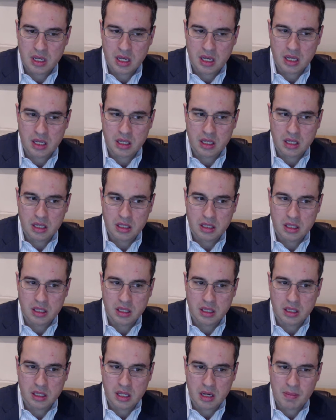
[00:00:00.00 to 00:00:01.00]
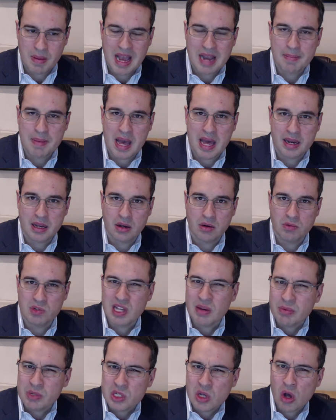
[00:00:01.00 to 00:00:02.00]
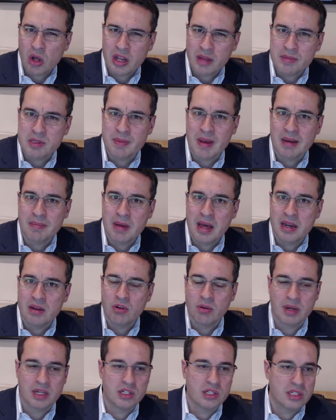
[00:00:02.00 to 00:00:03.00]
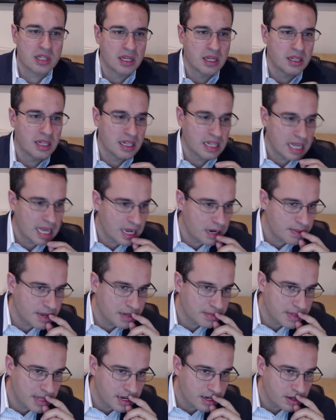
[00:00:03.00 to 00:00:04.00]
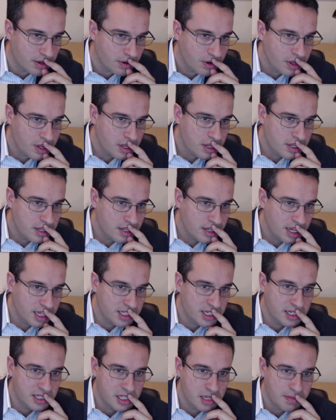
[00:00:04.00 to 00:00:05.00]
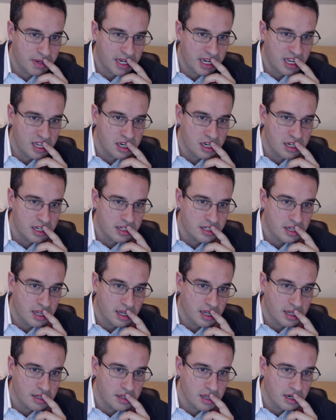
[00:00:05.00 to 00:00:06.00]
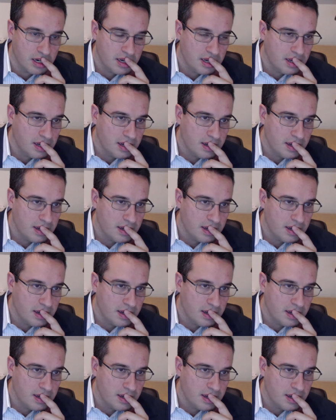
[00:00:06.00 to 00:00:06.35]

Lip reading: Yeah, they had a back patio. Was that what's called Emma's back patio, or am I just thinking that they had a back patio? As you can see, my ADD is kicking in.